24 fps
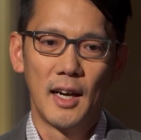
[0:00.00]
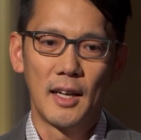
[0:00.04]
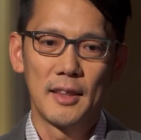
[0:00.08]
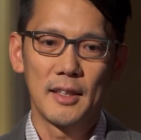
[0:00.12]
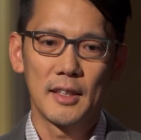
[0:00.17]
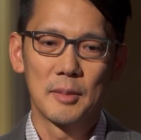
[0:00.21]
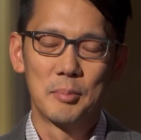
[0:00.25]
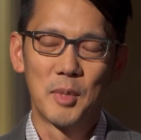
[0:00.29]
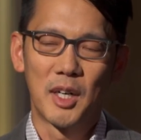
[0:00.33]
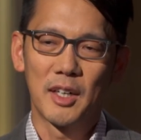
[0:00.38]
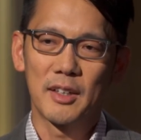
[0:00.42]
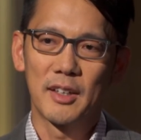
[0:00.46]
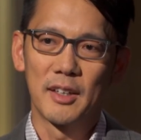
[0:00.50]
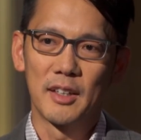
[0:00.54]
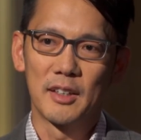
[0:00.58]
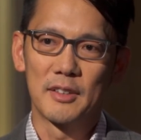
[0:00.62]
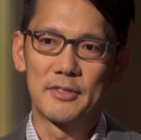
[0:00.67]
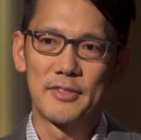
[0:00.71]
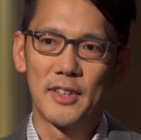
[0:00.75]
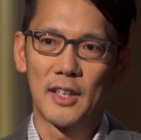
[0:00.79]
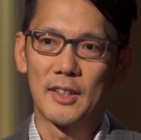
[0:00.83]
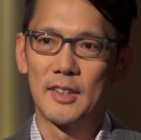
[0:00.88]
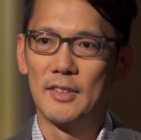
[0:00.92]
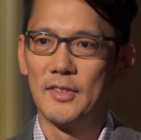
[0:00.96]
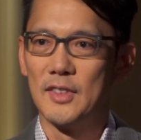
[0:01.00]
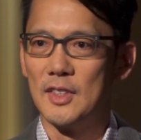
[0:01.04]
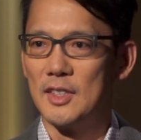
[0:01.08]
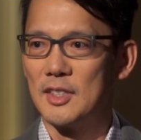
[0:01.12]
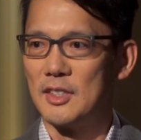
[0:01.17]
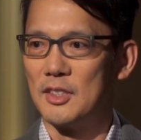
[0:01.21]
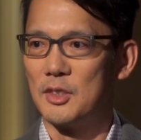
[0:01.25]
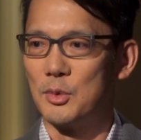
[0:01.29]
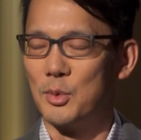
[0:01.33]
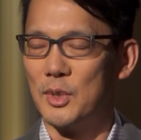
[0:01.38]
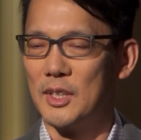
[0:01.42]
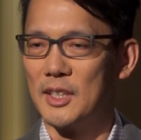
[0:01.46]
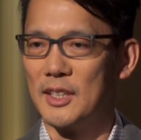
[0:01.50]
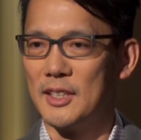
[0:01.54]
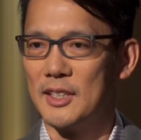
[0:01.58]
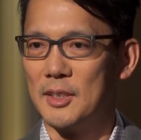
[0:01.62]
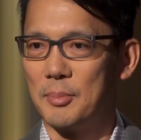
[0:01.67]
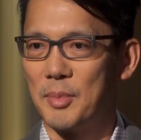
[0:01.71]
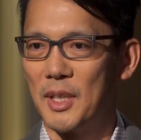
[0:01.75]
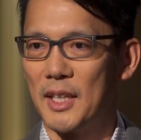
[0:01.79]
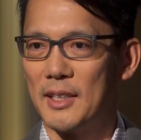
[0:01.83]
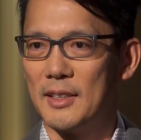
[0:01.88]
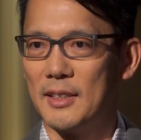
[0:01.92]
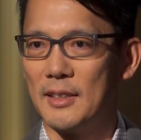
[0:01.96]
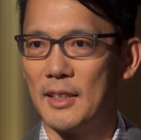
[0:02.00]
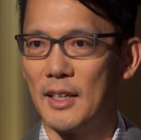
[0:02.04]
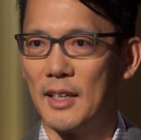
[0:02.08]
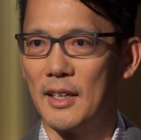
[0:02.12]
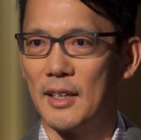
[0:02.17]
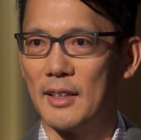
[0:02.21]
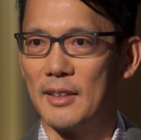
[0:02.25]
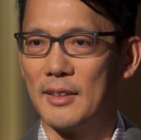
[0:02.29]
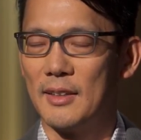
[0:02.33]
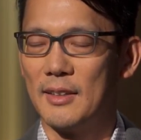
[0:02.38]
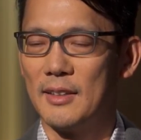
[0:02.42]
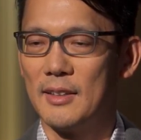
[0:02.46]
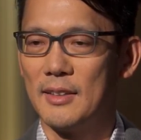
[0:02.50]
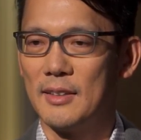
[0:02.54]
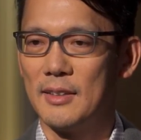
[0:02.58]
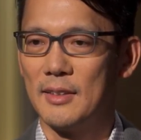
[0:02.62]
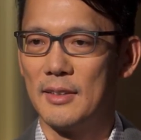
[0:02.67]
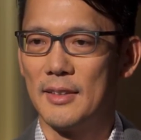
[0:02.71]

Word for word: I think marketing effectiveness is really dependent on